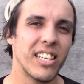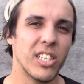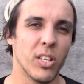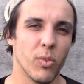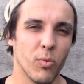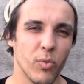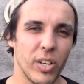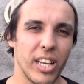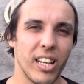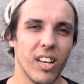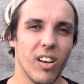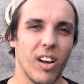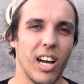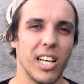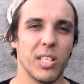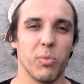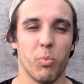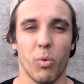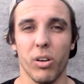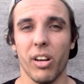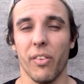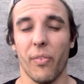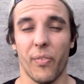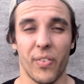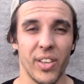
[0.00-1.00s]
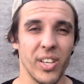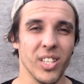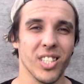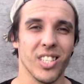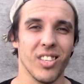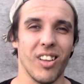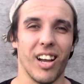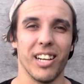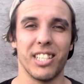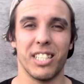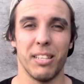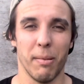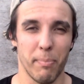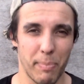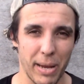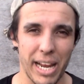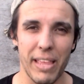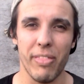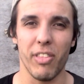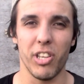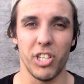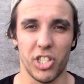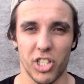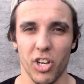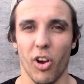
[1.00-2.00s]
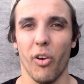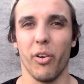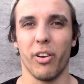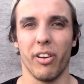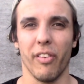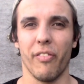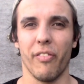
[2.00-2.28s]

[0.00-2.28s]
to realise what it feels like to be the joke